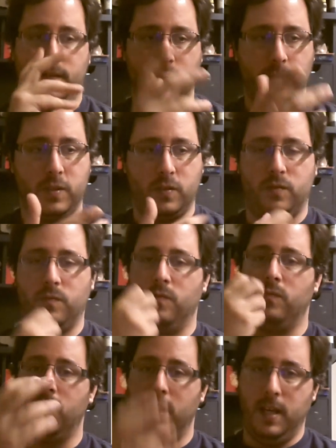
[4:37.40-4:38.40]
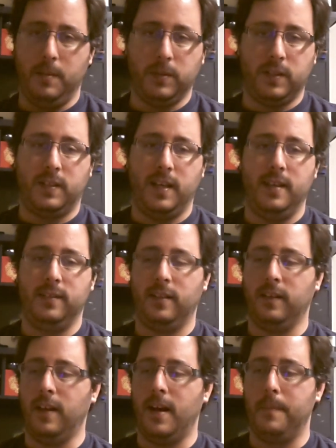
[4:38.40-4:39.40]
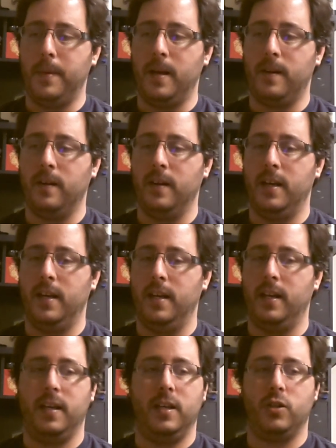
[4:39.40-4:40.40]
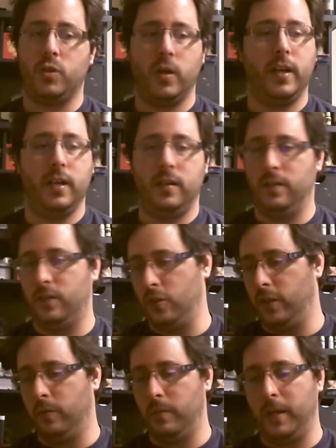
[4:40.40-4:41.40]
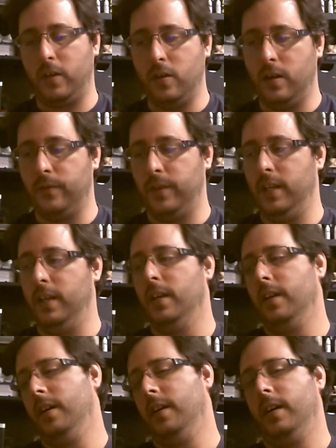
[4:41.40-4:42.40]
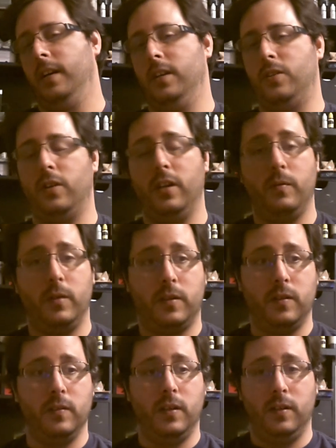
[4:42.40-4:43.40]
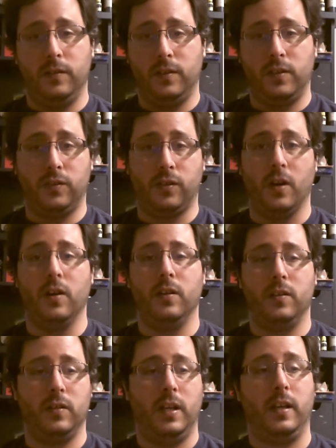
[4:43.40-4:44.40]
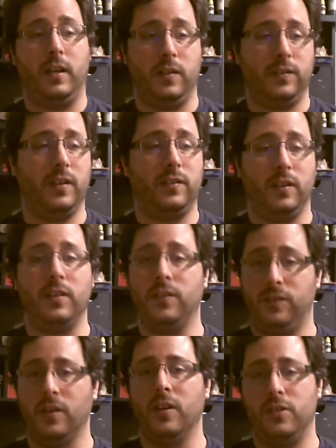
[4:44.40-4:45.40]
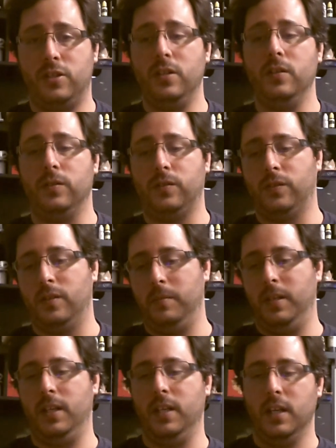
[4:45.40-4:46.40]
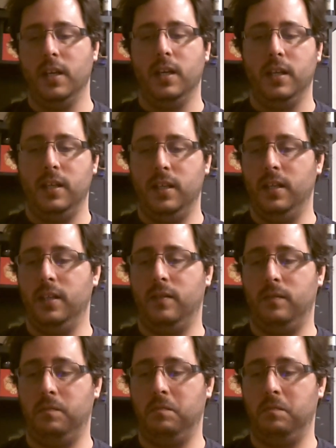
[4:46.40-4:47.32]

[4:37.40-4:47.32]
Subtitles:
I'm just able to taste it a lot better, and I enjoy it. I enjoy it with my coffee. I enjoy it as a dessert because it's a dessert juice. I mean, he